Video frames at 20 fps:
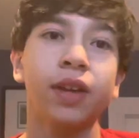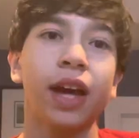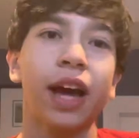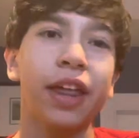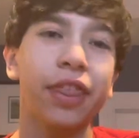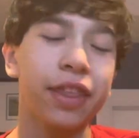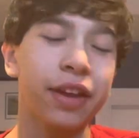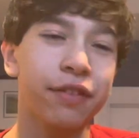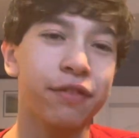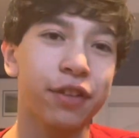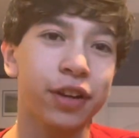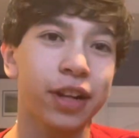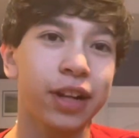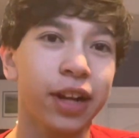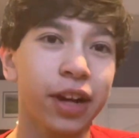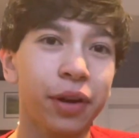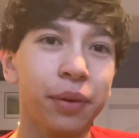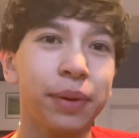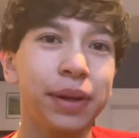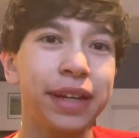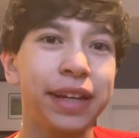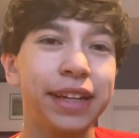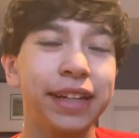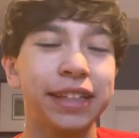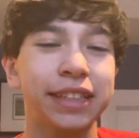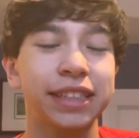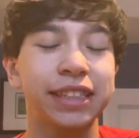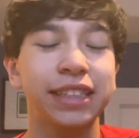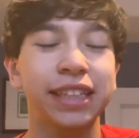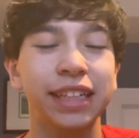I think for sure we need
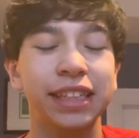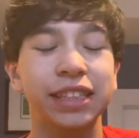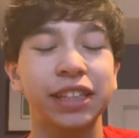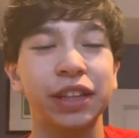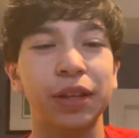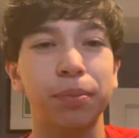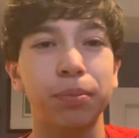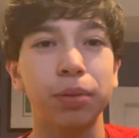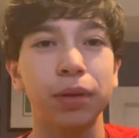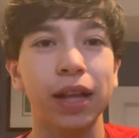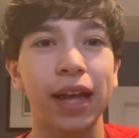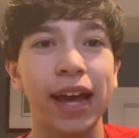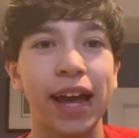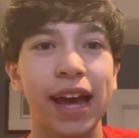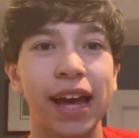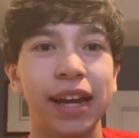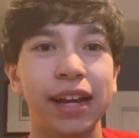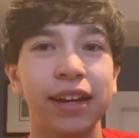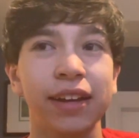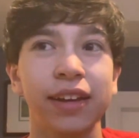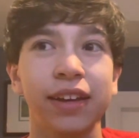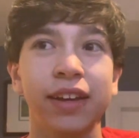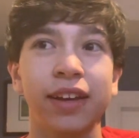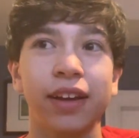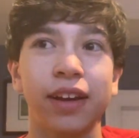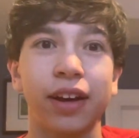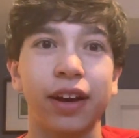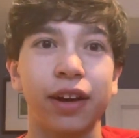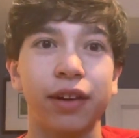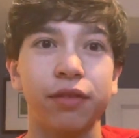to stick to the plan
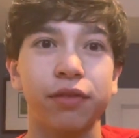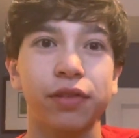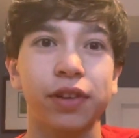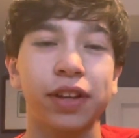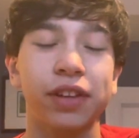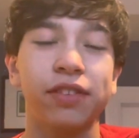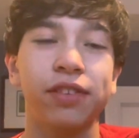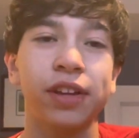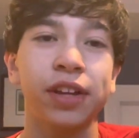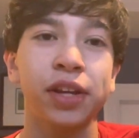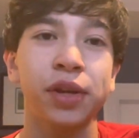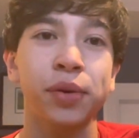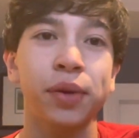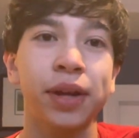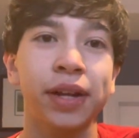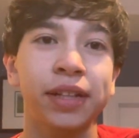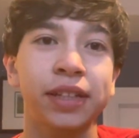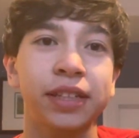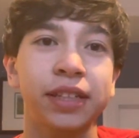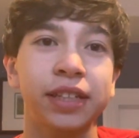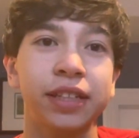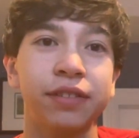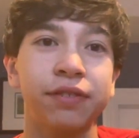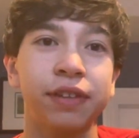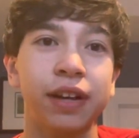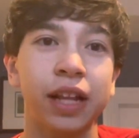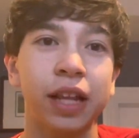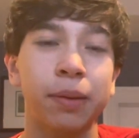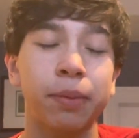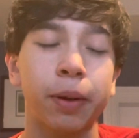of continuing to
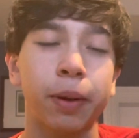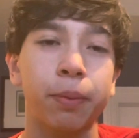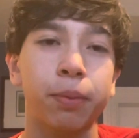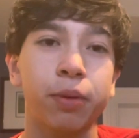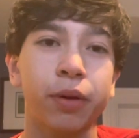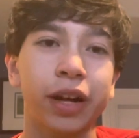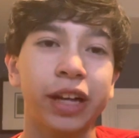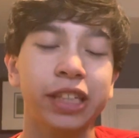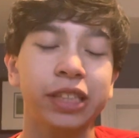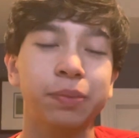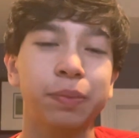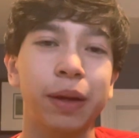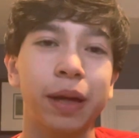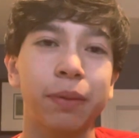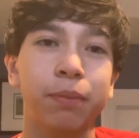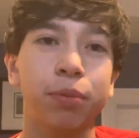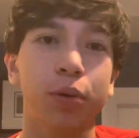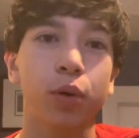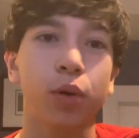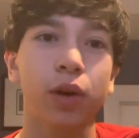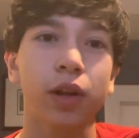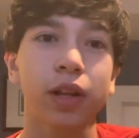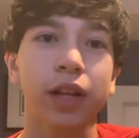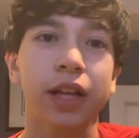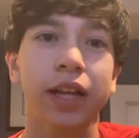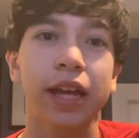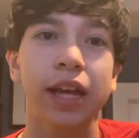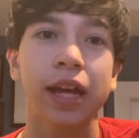develop our prospect pool,